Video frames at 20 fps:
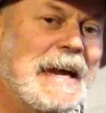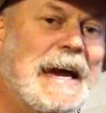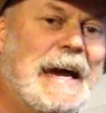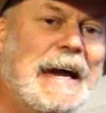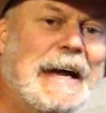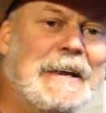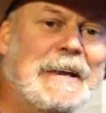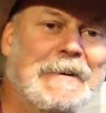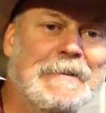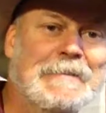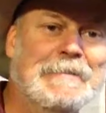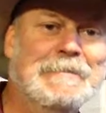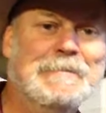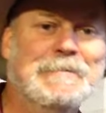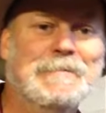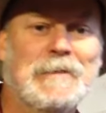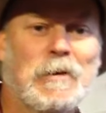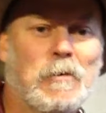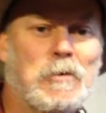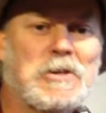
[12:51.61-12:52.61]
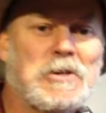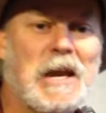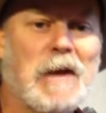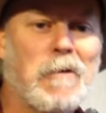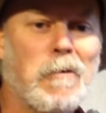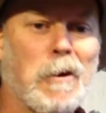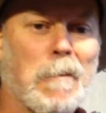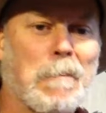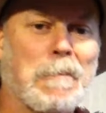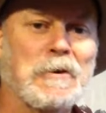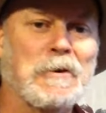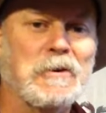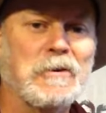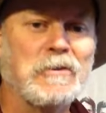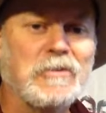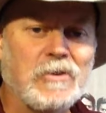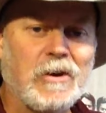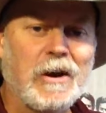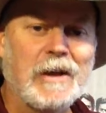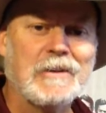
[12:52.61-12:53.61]
God. Wish I were a
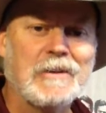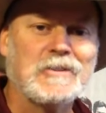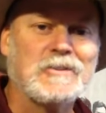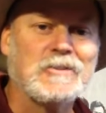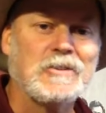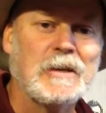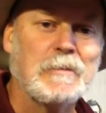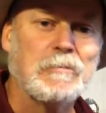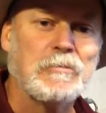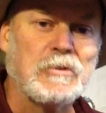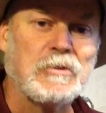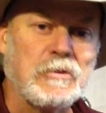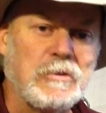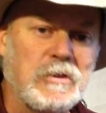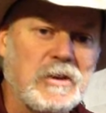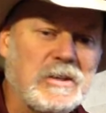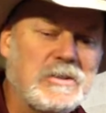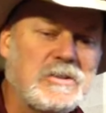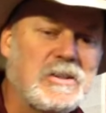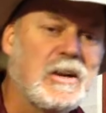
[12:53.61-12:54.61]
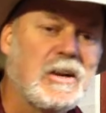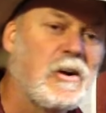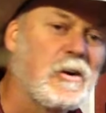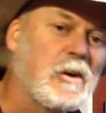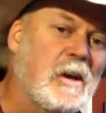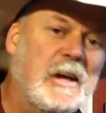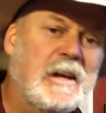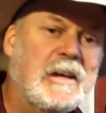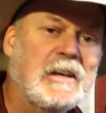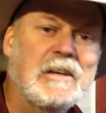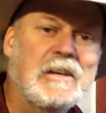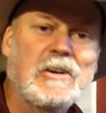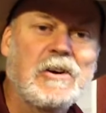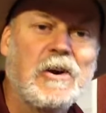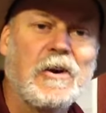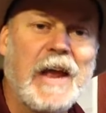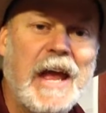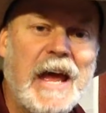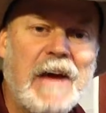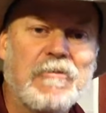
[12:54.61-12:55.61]
producer. I could sleep through this. You
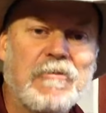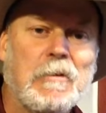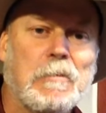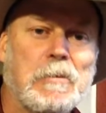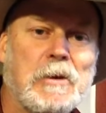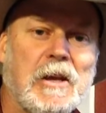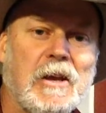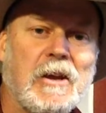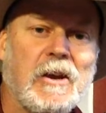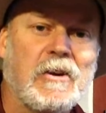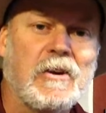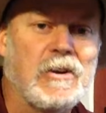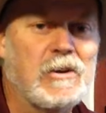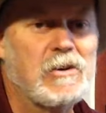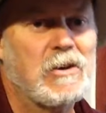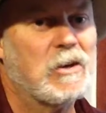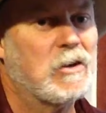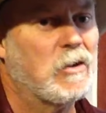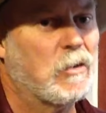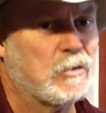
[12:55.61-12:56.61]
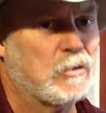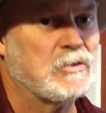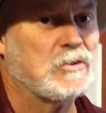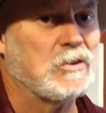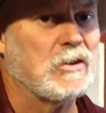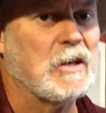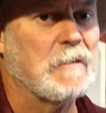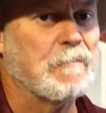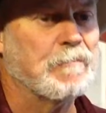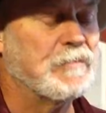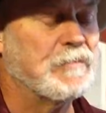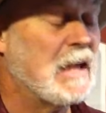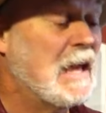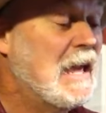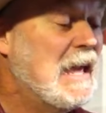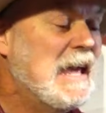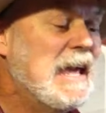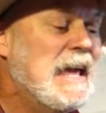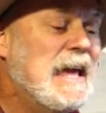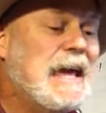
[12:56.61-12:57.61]
don't have to be here. You can go to sleep.
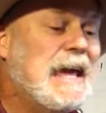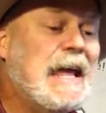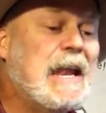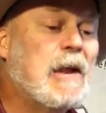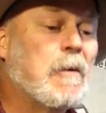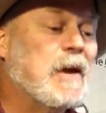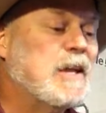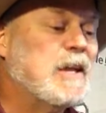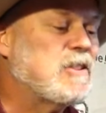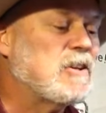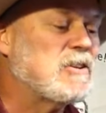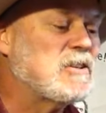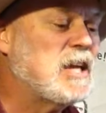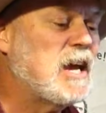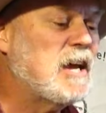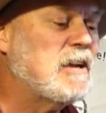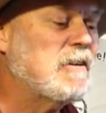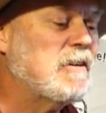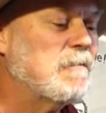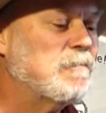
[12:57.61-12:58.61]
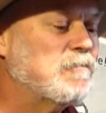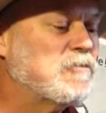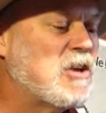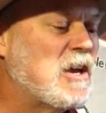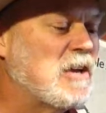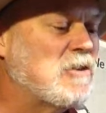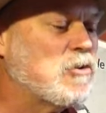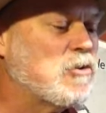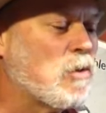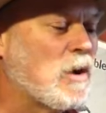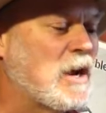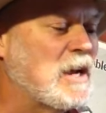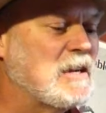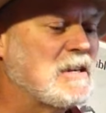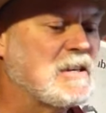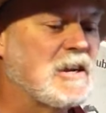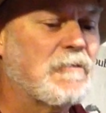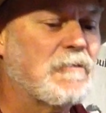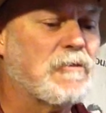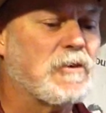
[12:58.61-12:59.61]
At any rate, the 10
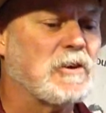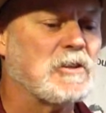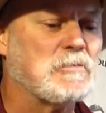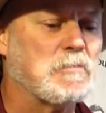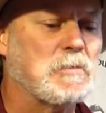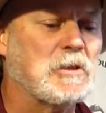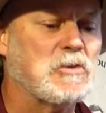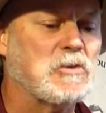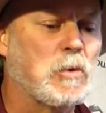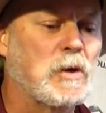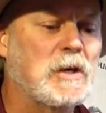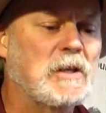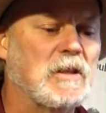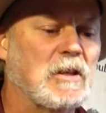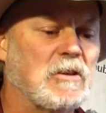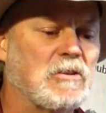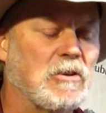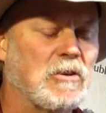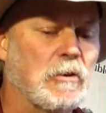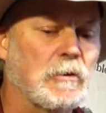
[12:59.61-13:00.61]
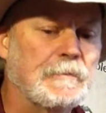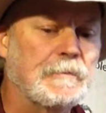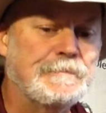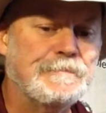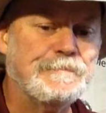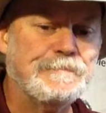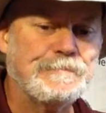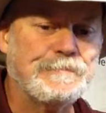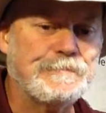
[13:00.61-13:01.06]
grain difference between the two,